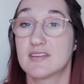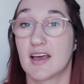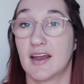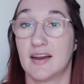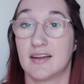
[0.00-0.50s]

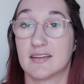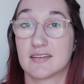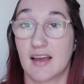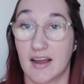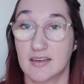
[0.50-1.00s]
and it's
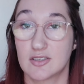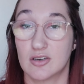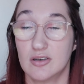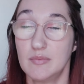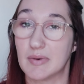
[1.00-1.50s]

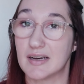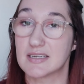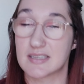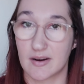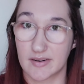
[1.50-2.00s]
Akatar by
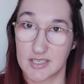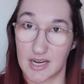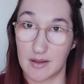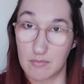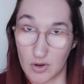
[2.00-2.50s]
Sarah
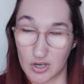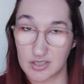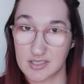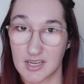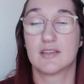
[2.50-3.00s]
J. Maas.